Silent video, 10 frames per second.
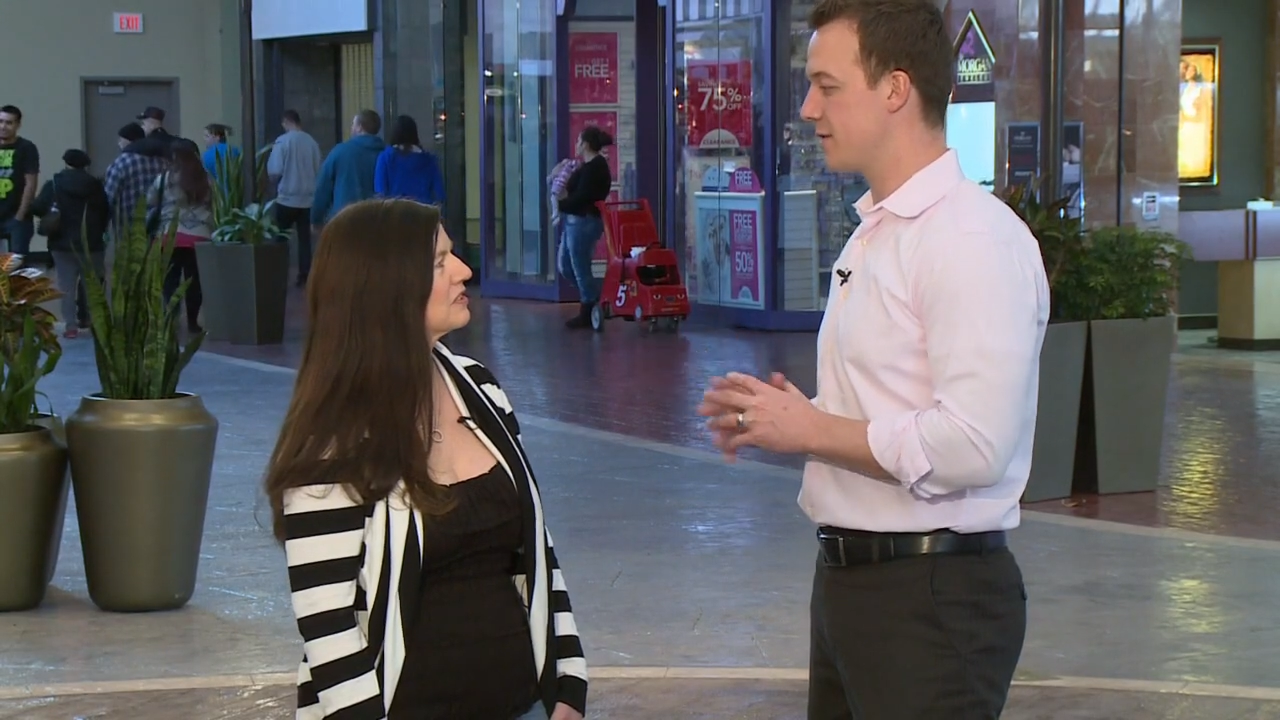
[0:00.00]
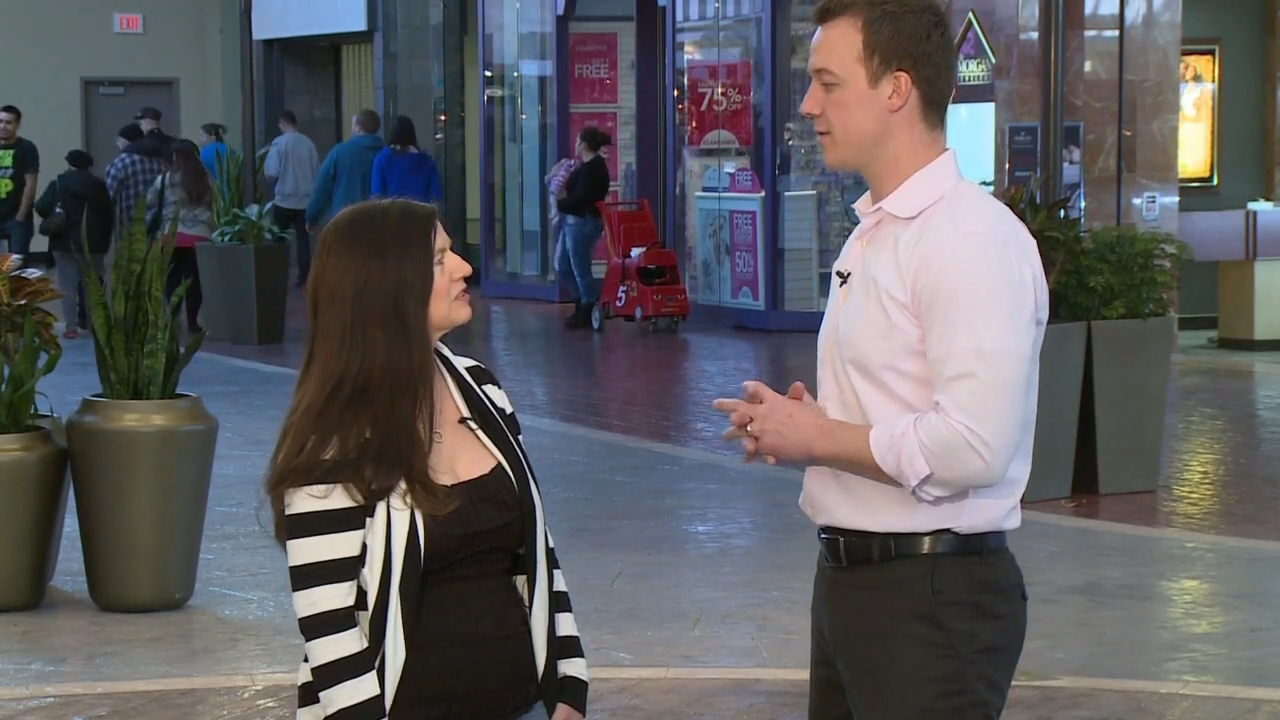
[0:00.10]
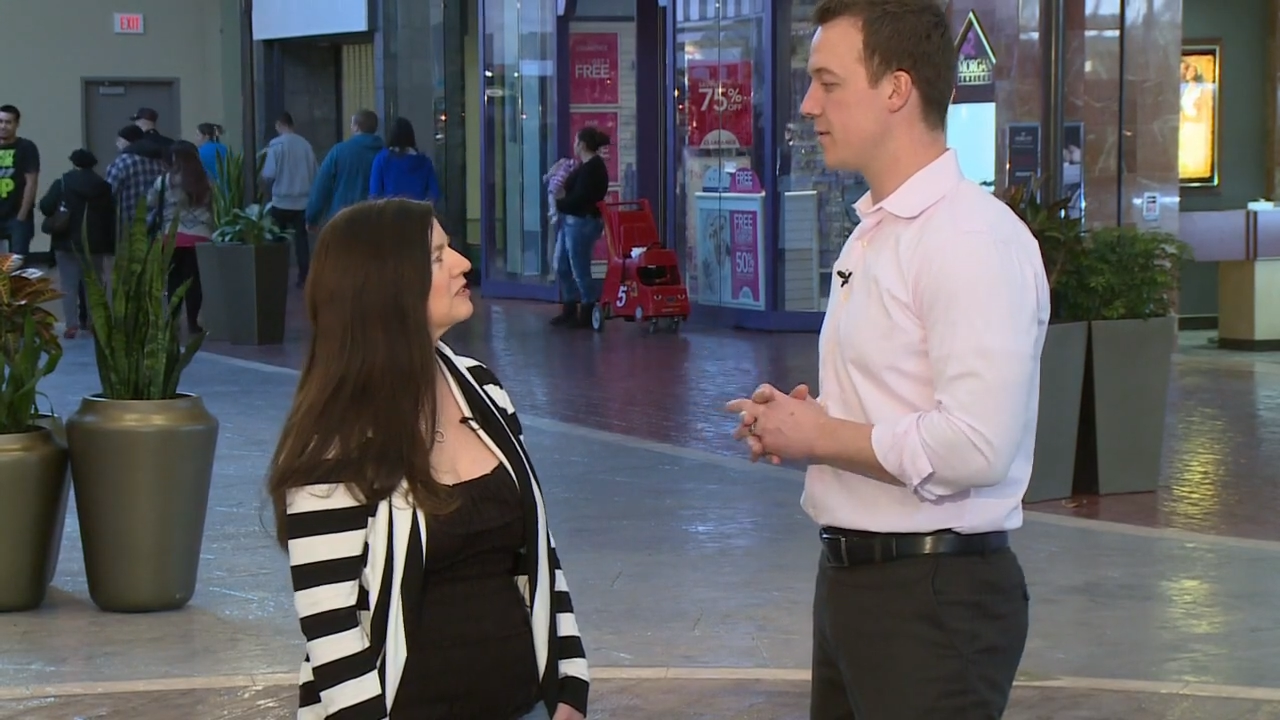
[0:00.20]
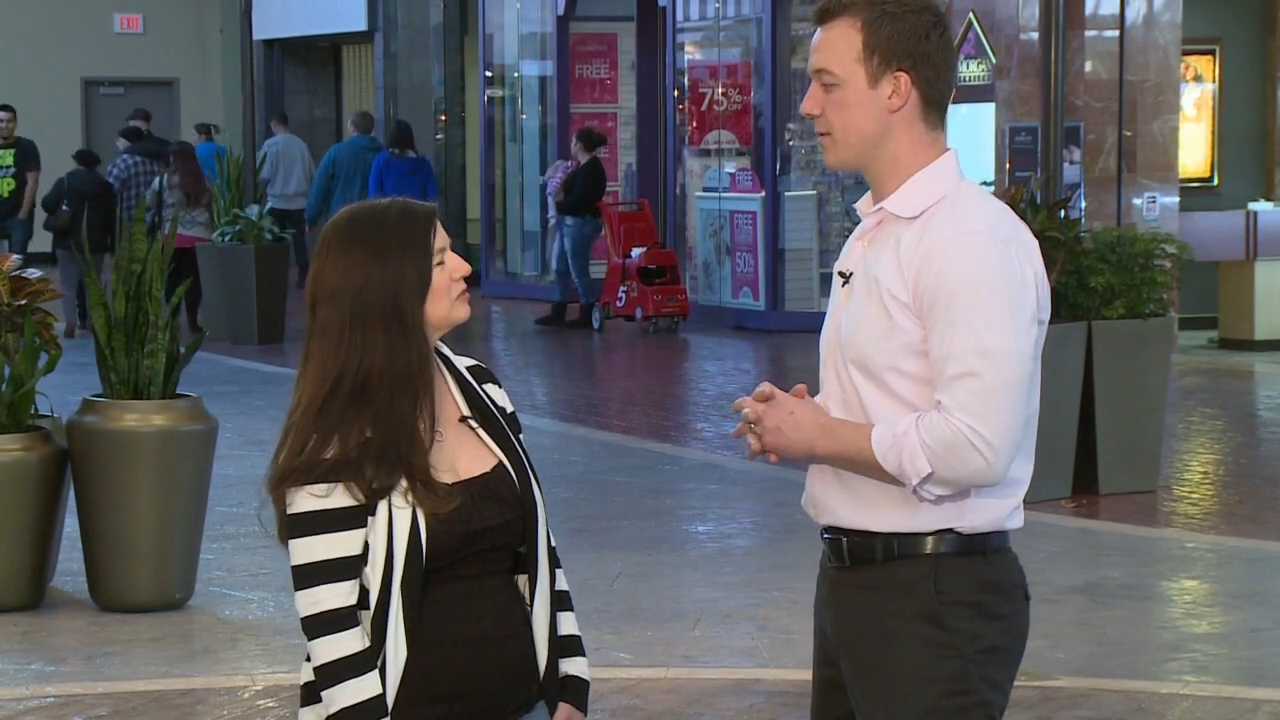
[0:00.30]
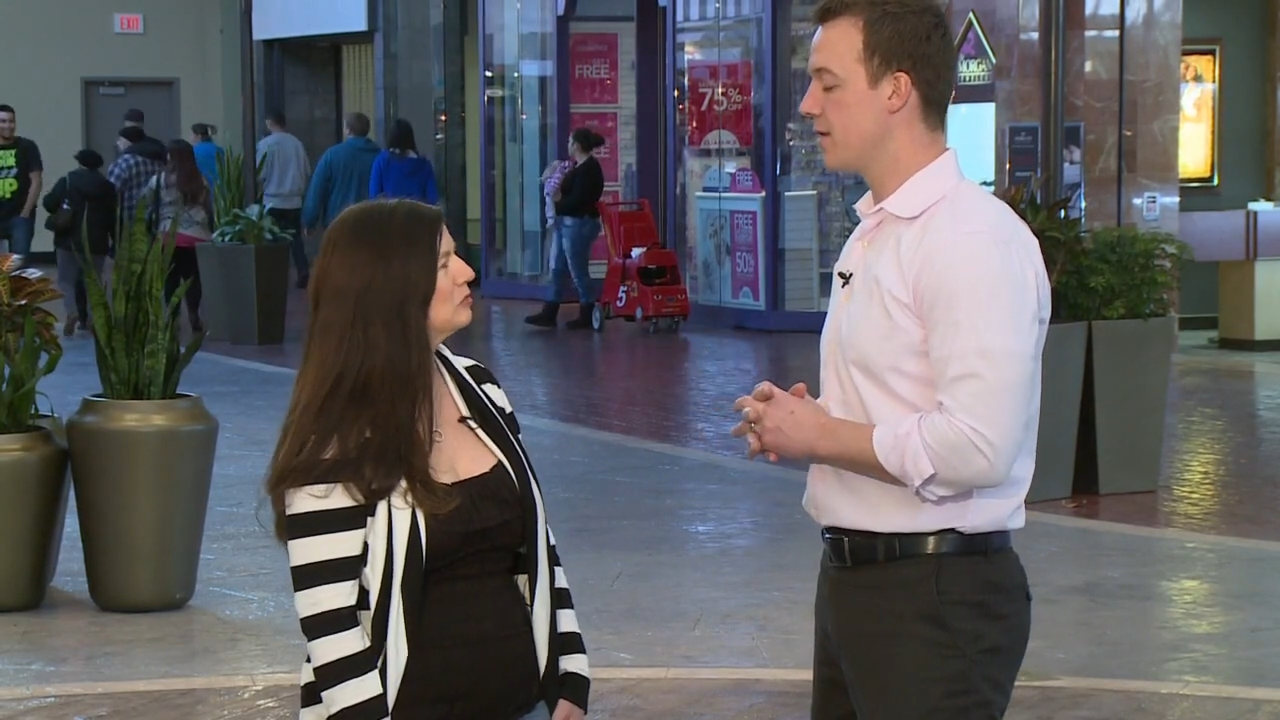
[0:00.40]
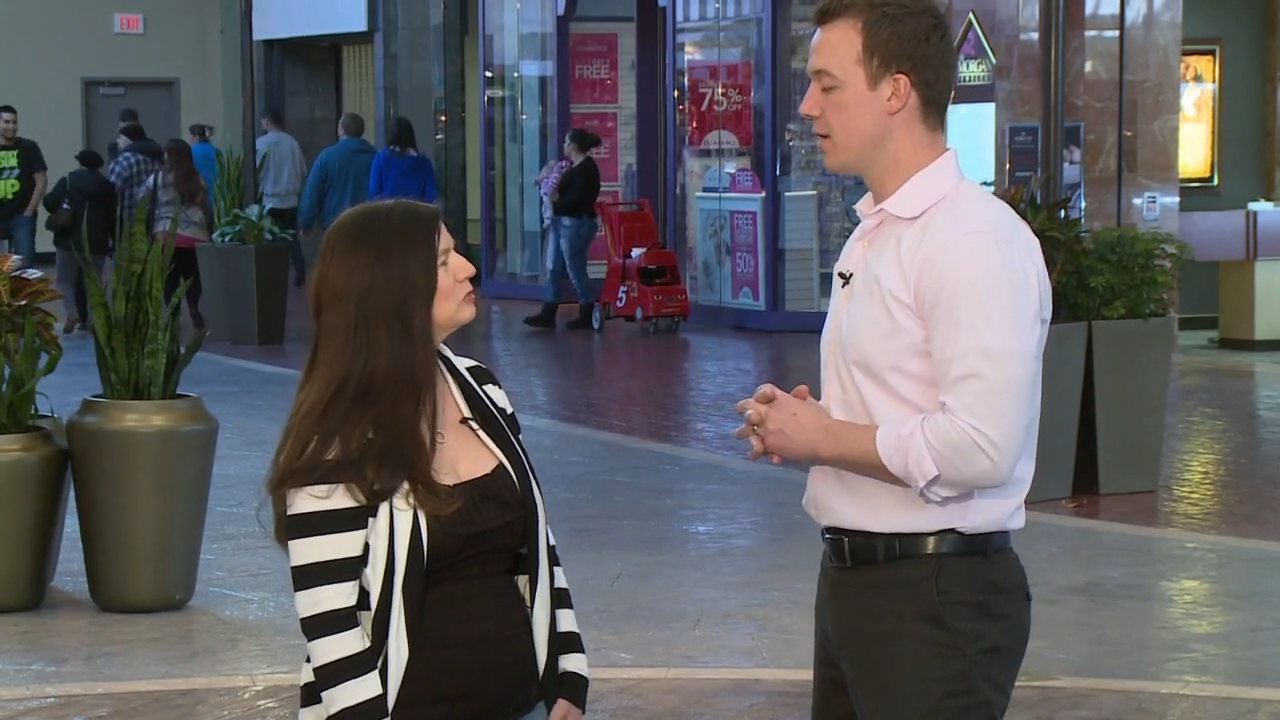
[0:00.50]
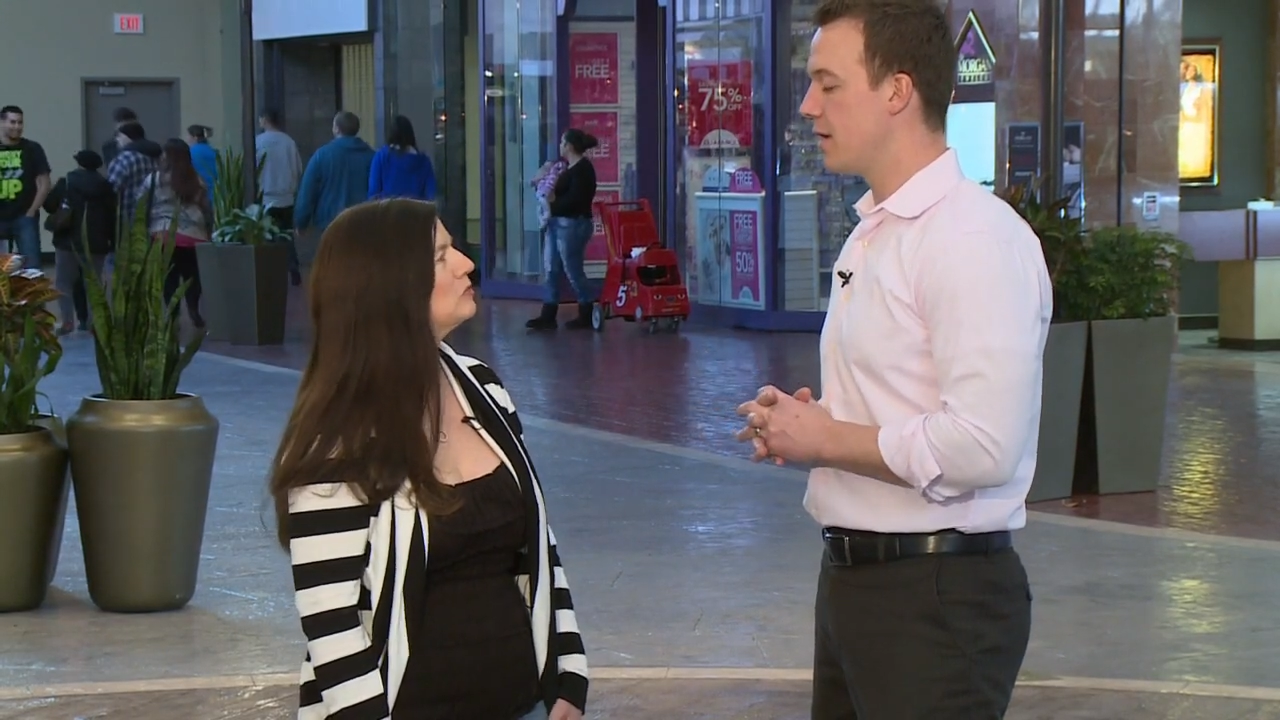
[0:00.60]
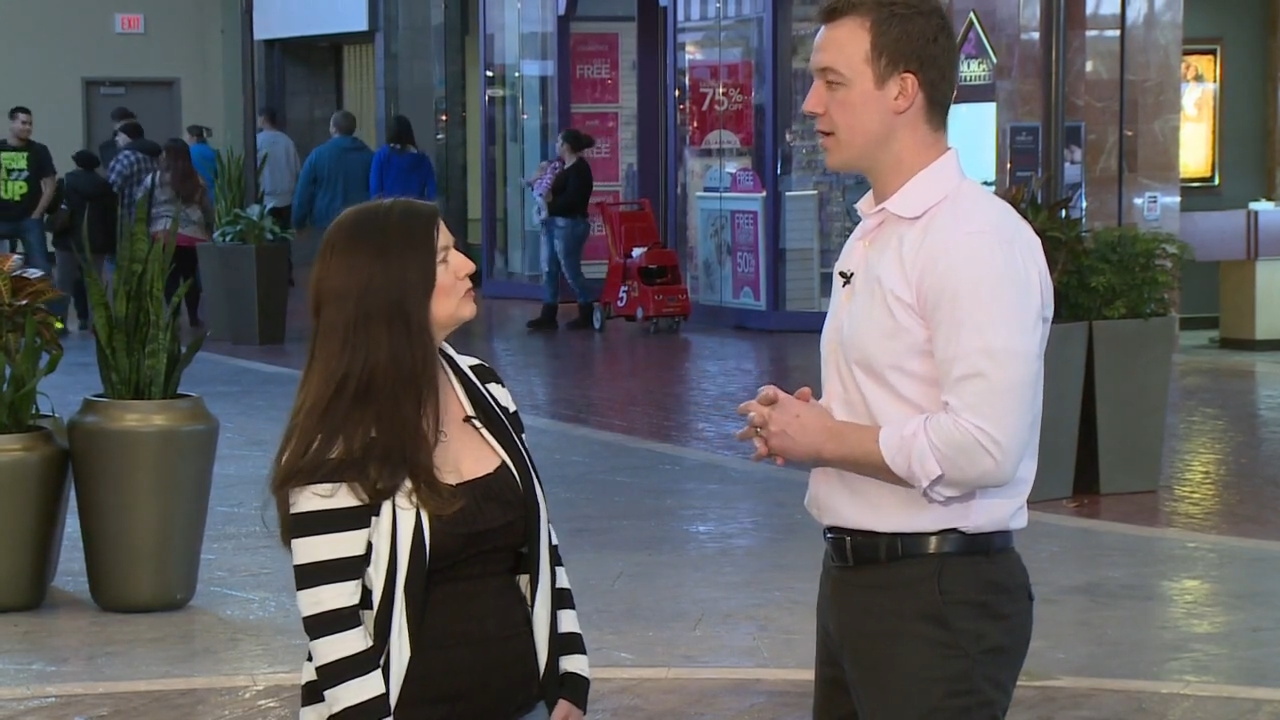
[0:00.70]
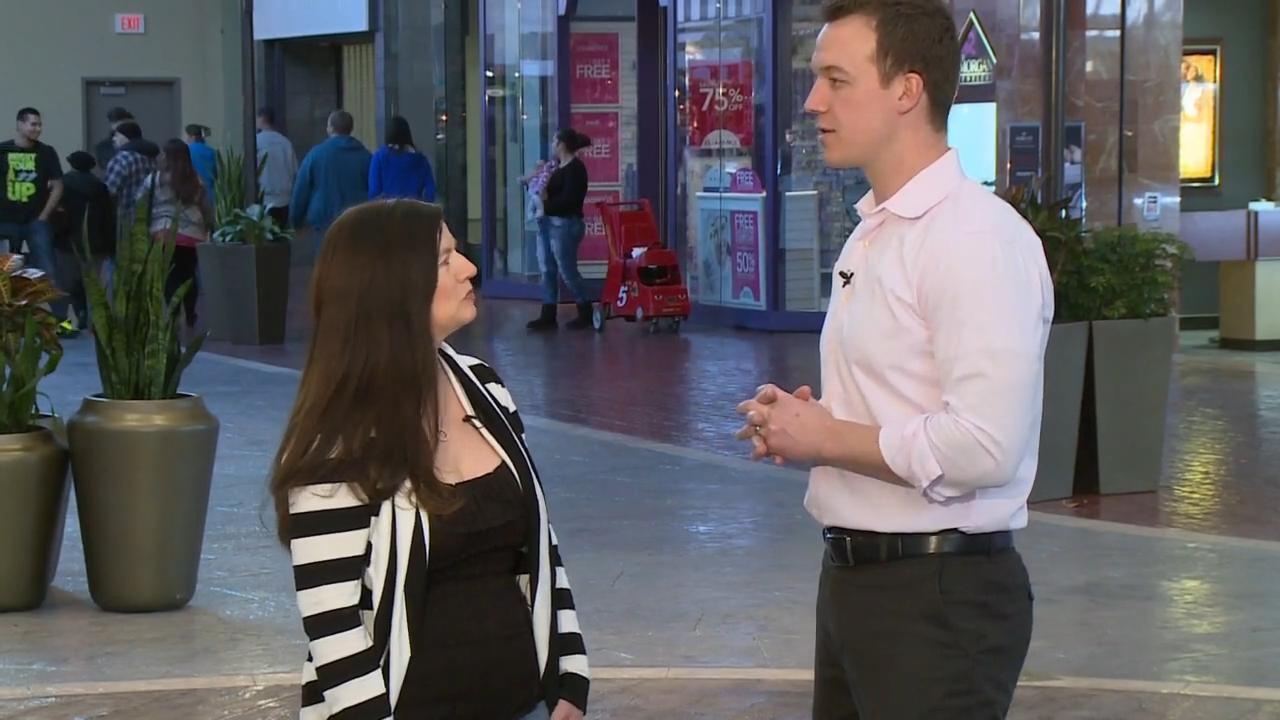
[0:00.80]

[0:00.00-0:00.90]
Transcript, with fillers: too. And